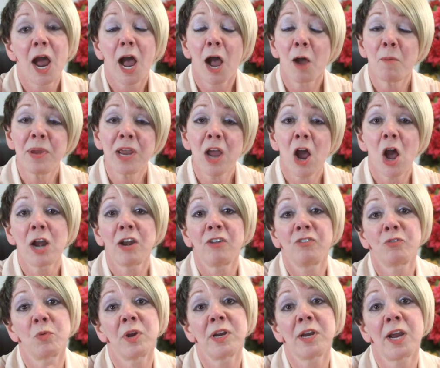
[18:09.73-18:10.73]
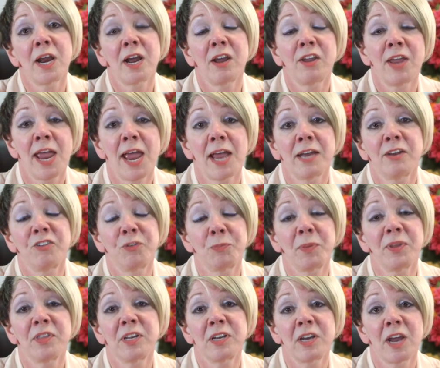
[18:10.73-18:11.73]
I'll be honest, one night I had to
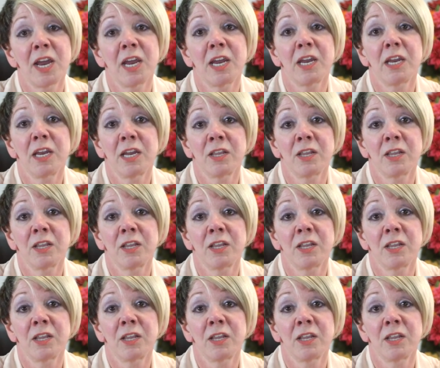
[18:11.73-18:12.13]
spend the night